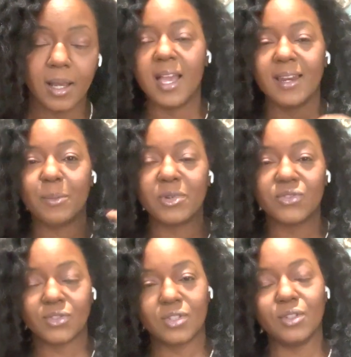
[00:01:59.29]
And number
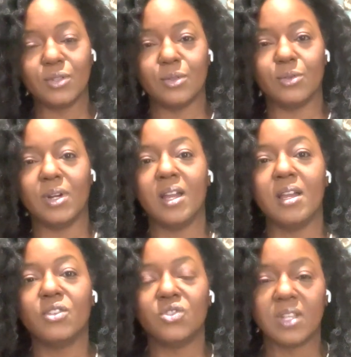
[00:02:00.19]
two,
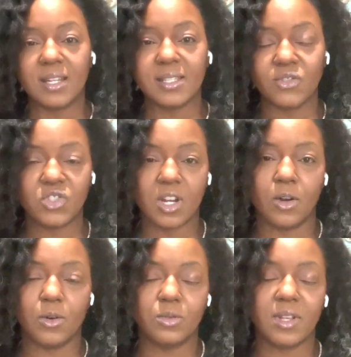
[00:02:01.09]
studies have
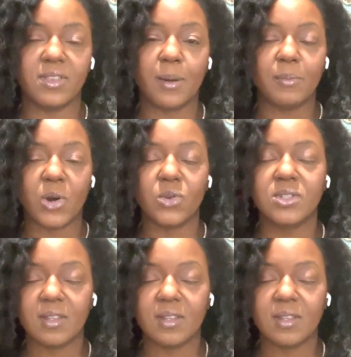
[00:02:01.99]
shown that most